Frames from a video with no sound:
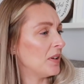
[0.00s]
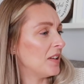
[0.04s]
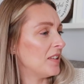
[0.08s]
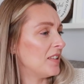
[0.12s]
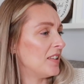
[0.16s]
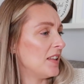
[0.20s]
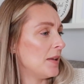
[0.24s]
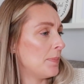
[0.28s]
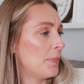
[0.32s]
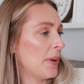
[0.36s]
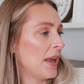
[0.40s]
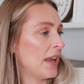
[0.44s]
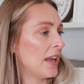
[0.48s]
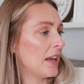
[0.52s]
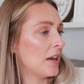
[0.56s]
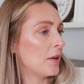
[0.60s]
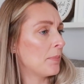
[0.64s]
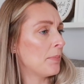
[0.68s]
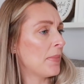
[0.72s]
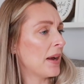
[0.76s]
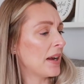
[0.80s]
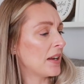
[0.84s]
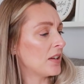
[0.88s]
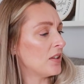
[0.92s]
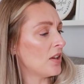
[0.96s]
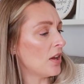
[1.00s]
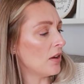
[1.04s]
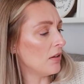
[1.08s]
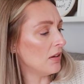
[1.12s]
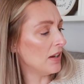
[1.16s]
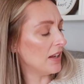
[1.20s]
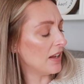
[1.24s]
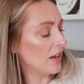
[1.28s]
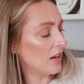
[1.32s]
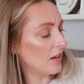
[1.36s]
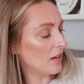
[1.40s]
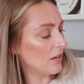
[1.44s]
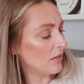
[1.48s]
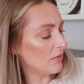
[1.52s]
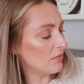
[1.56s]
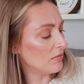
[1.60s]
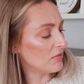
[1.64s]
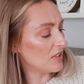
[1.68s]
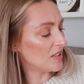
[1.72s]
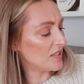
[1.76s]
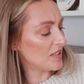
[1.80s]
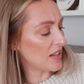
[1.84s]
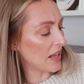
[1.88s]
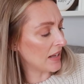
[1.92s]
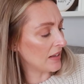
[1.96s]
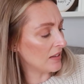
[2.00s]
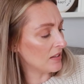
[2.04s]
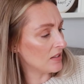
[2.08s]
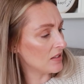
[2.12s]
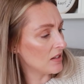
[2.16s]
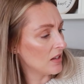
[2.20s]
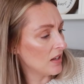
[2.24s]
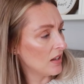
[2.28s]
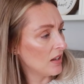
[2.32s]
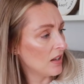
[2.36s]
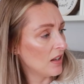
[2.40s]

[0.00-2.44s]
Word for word: It's the Pink Magnolia scent.